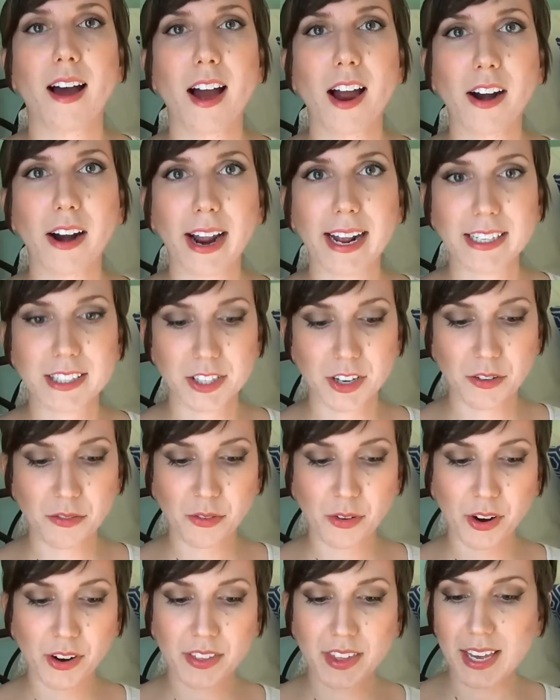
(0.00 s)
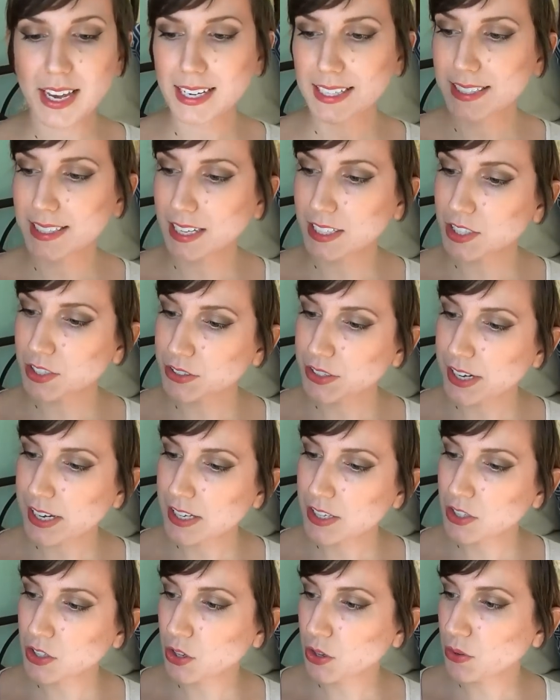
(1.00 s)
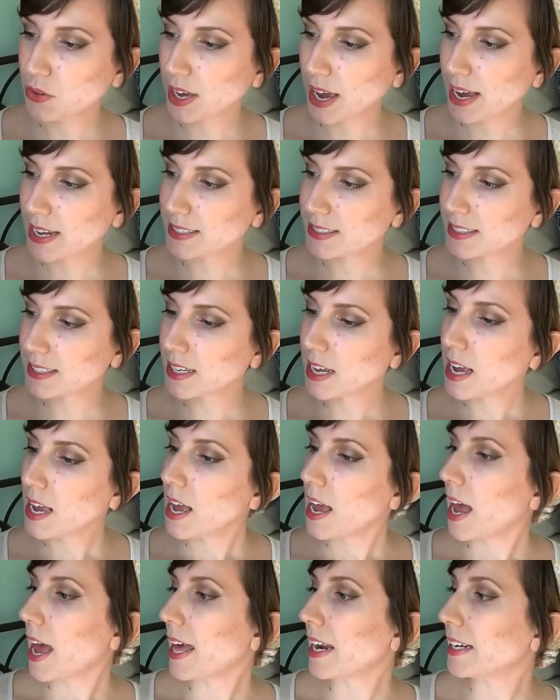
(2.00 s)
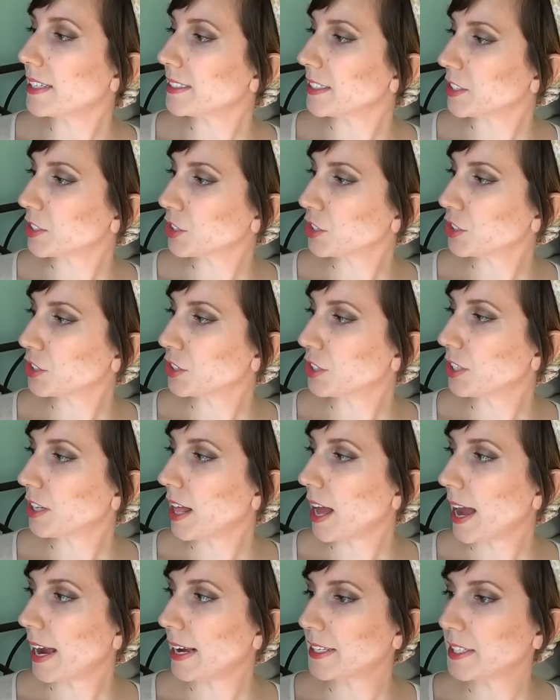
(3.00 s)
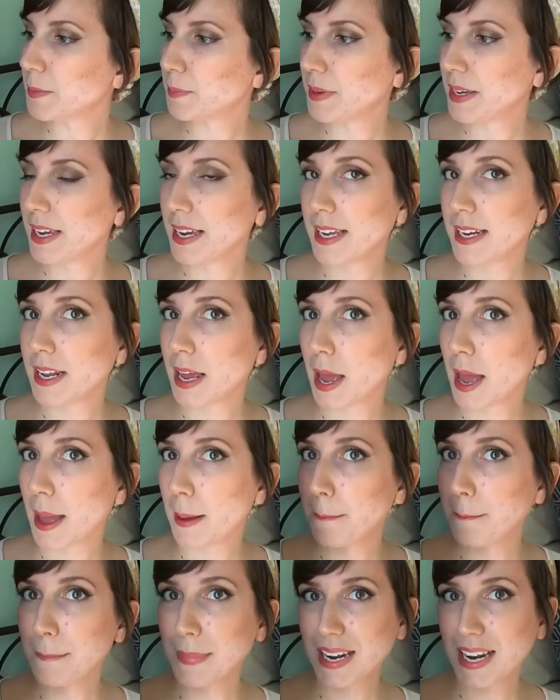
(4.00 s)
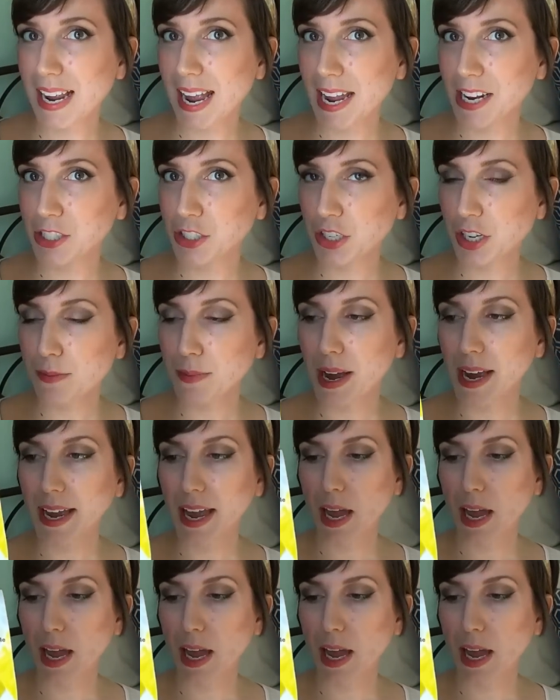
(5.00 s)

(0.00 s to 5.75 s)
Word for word: All right, so for the accessories, you get an additional high-speed mini HDMI